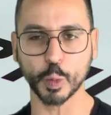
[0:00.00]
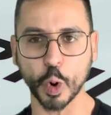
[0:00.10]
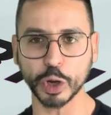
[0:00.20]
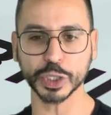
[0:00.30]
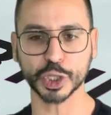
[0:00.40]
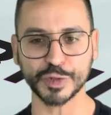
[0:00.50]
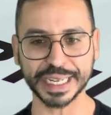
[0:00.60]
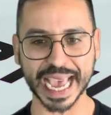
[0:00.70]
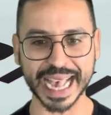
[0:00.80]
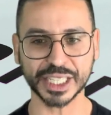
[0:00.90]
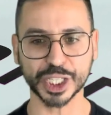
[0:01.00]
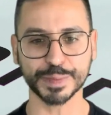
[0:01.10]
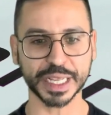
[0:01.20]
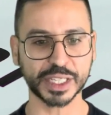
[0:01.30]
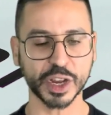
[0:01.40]
Wall Street
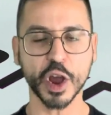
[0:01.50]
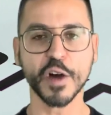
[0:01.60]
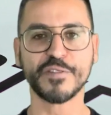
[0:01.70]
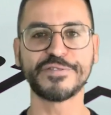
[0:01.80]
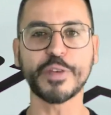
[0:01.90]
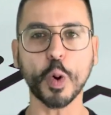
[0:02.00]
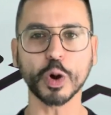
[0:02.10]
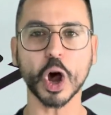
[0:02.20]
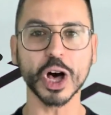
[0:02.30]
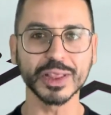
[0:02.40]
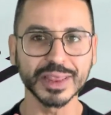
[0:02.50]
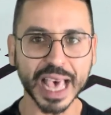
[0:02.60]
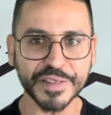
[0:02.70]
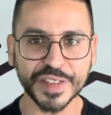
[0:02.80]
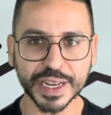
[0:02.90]
estimates for
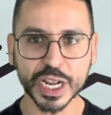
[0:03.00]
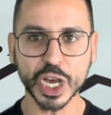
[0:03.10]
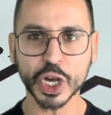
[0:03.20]
11